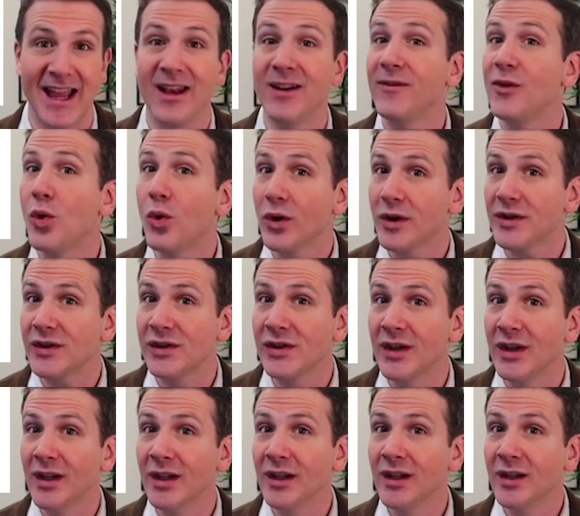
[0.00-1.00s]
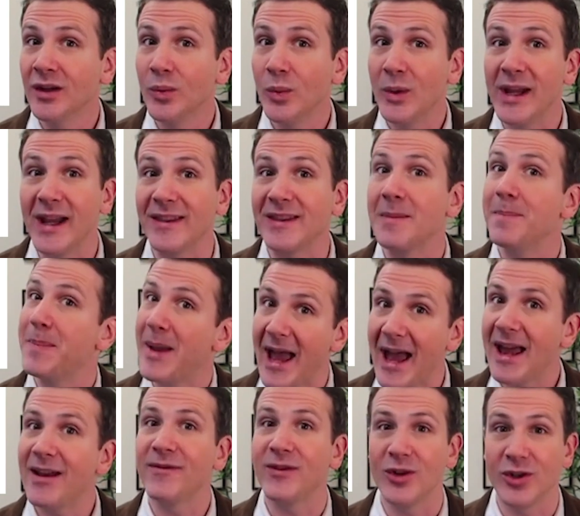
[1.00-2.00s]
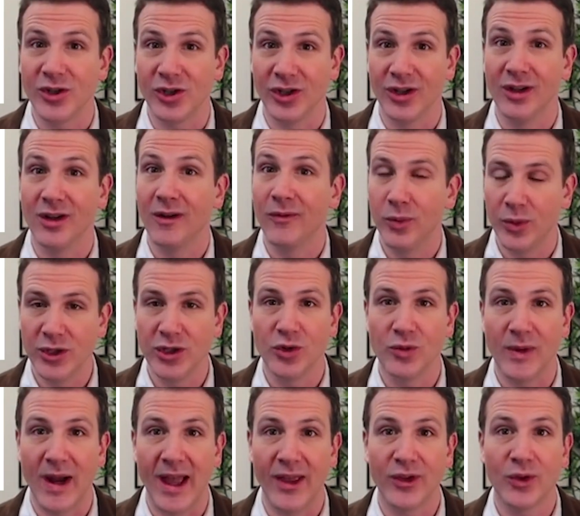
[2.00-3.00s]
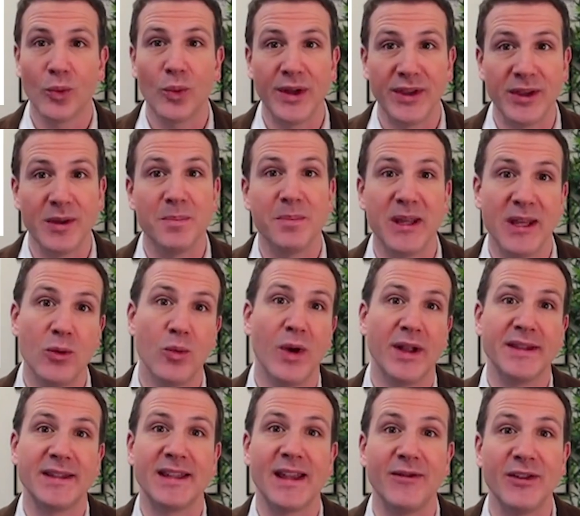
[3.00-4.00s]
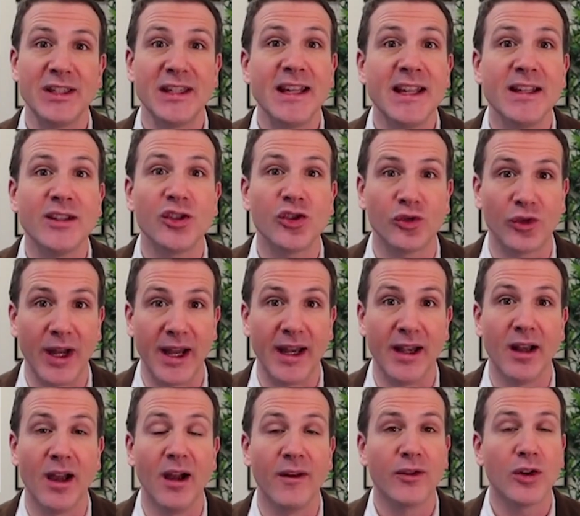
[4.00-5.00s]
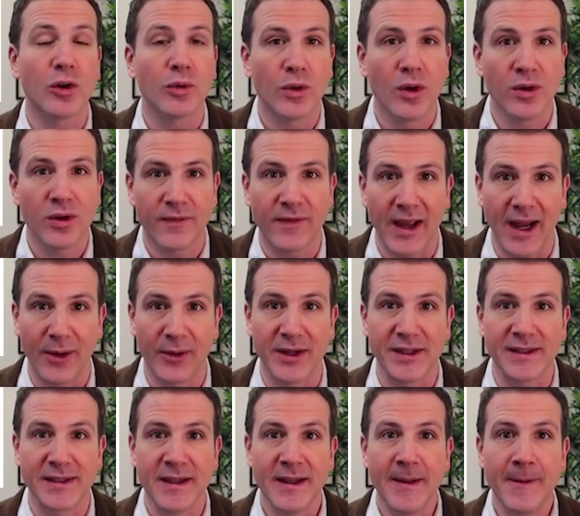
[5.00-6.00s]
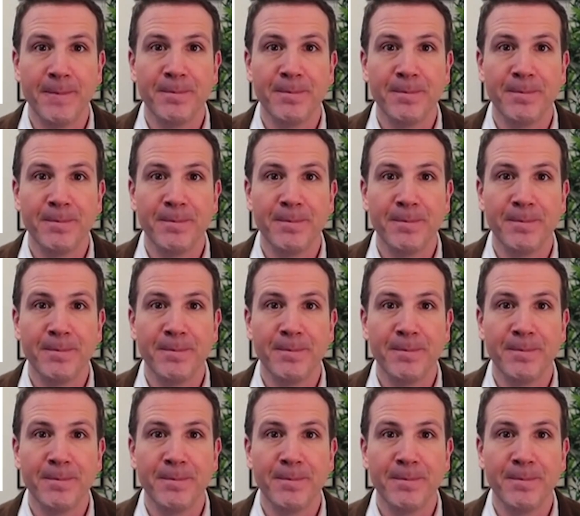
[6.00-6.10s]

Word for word: And of course, we got the bad version of Would You Rather with the B.1.1.7 strain of coronavirus.